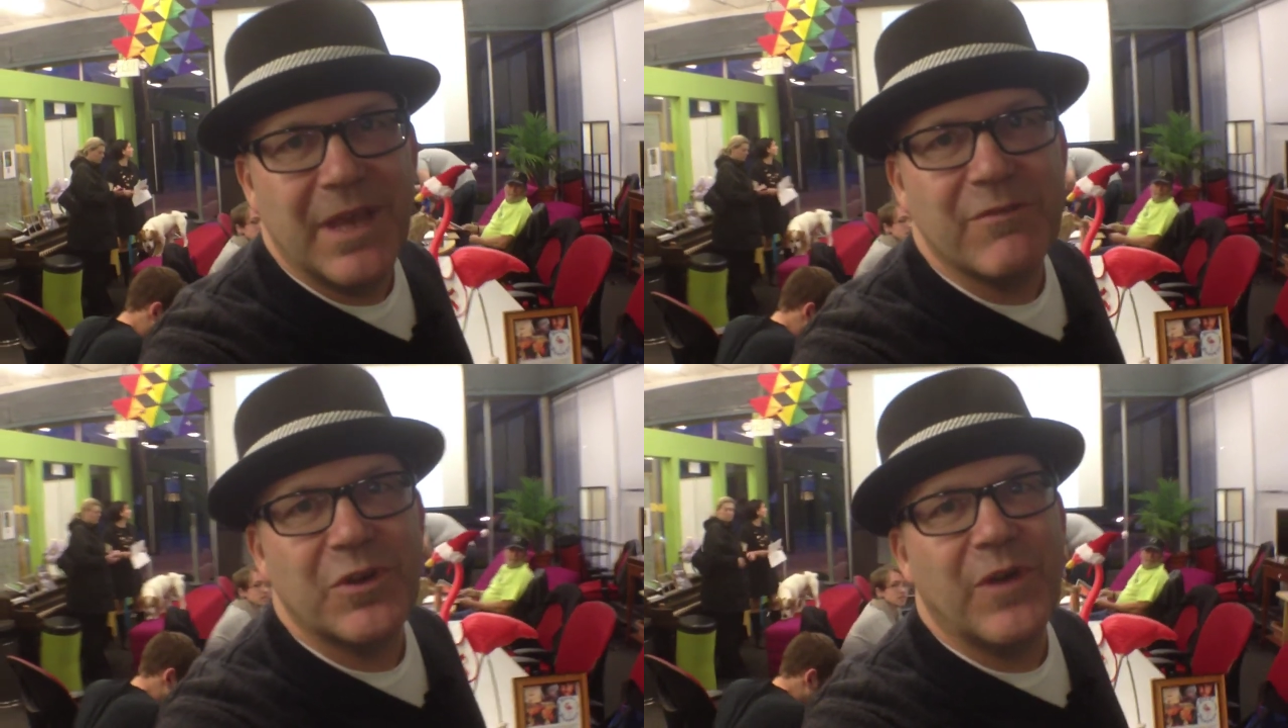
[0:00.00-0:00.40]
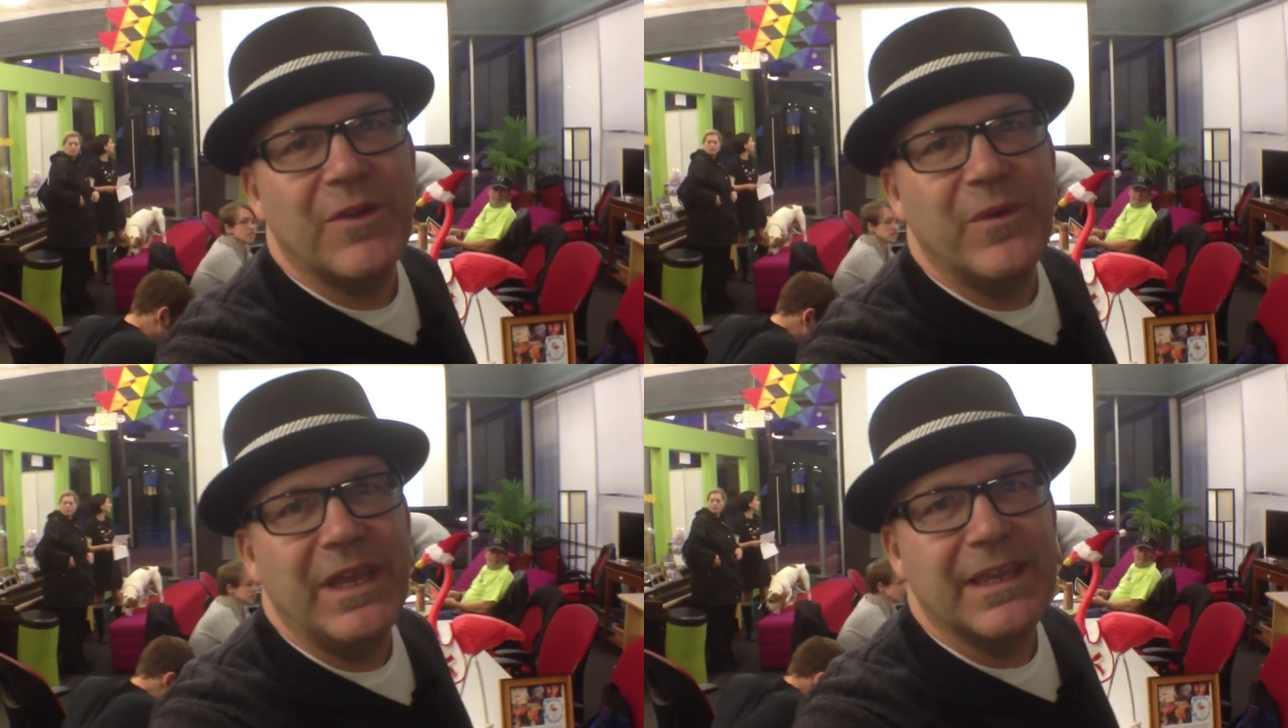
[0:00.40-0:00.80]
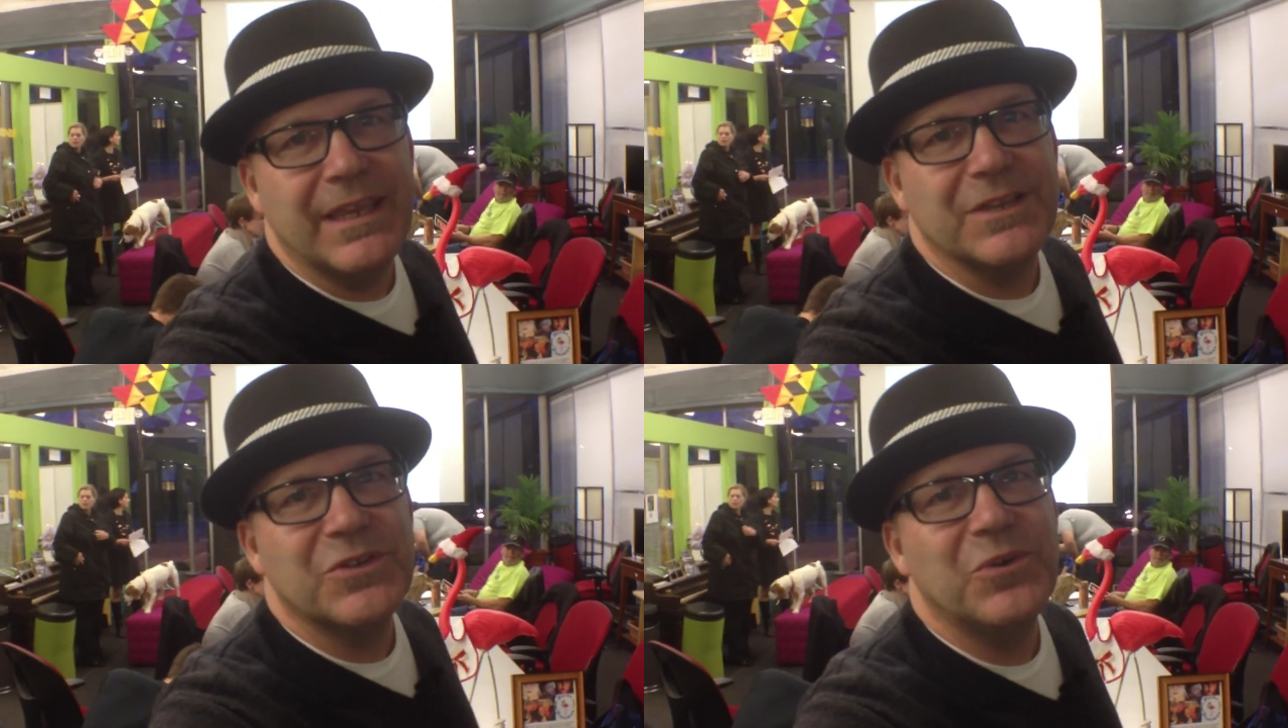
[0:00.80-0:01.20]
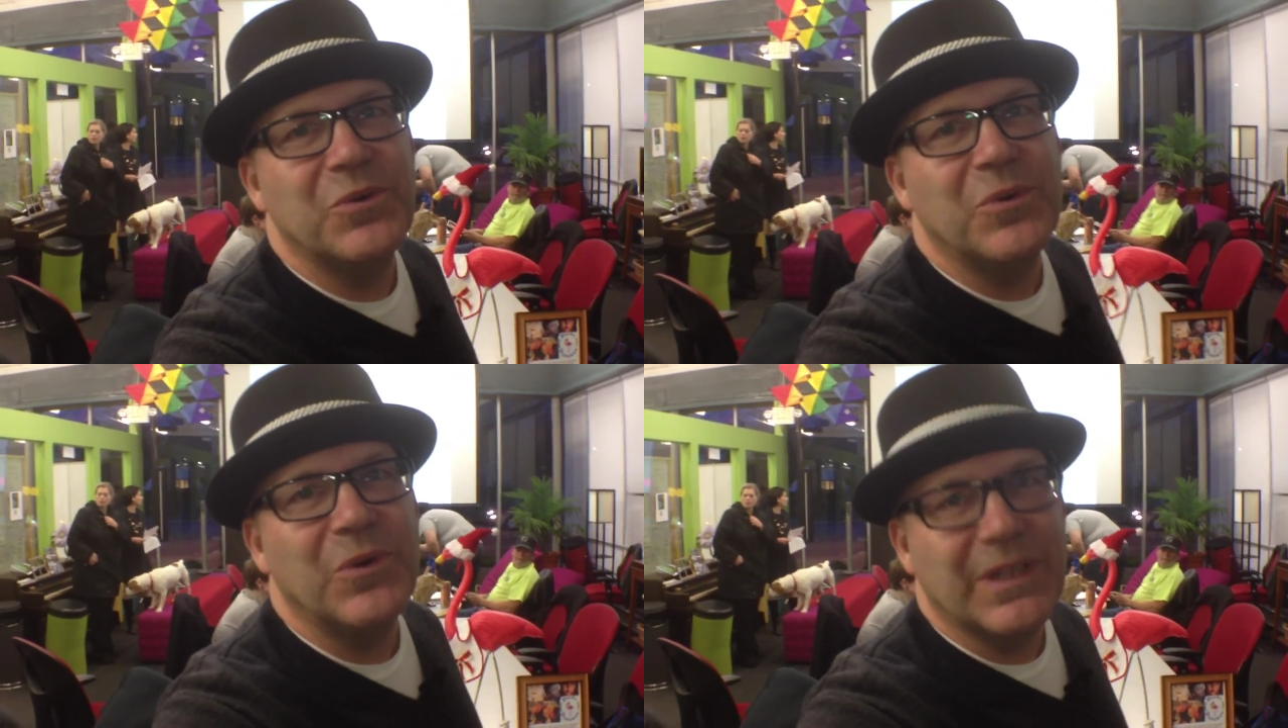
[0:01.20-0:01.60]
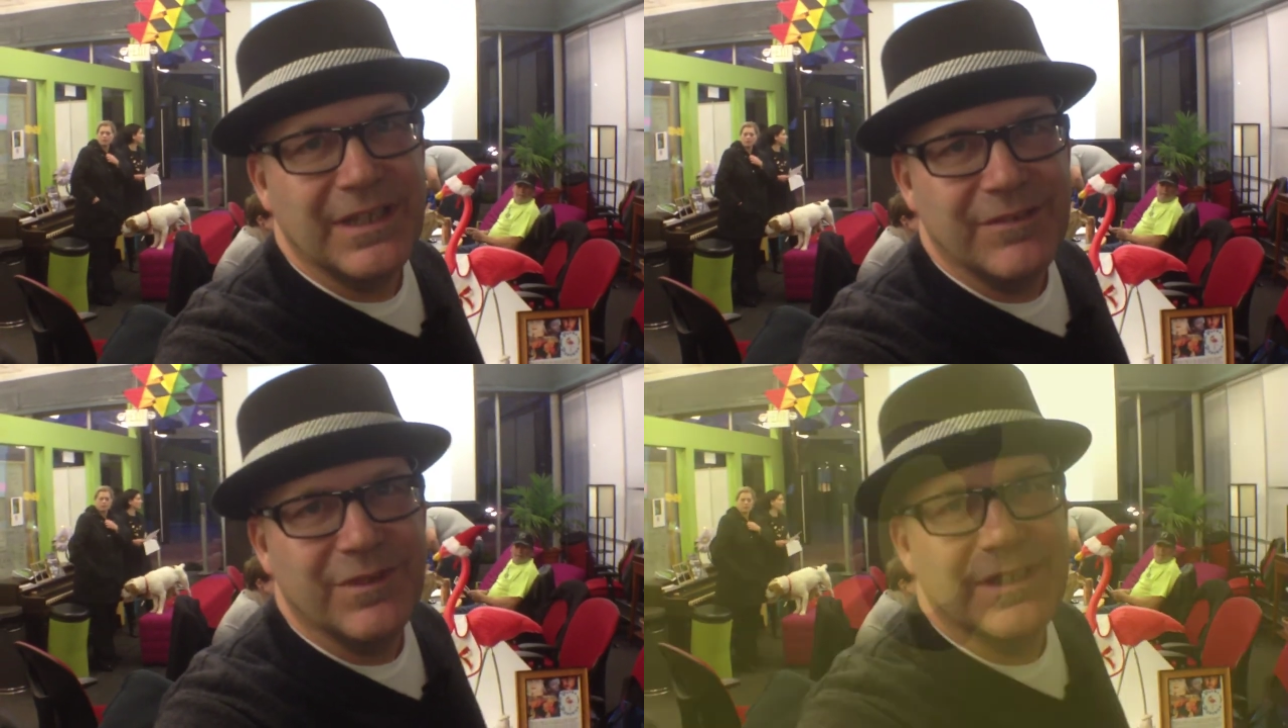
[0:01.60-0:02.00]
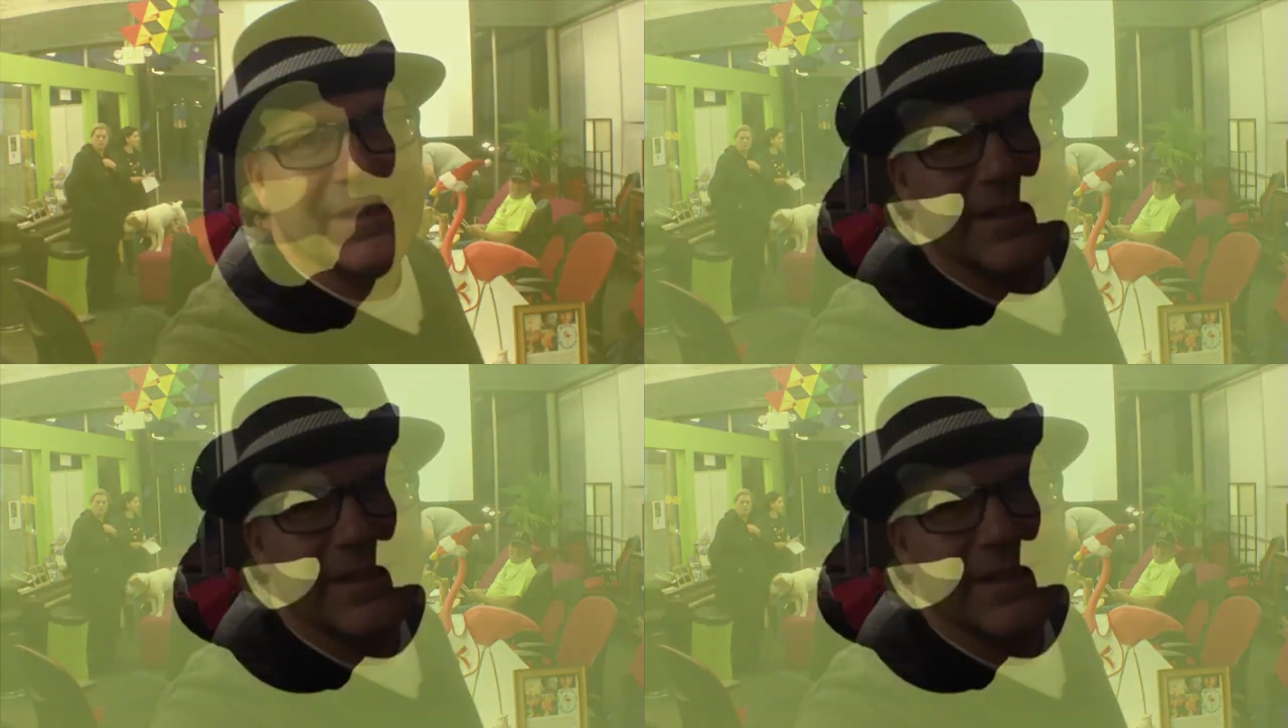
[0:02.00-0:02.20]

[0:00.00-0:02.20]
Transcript: Have a great week in Cool Cleveland.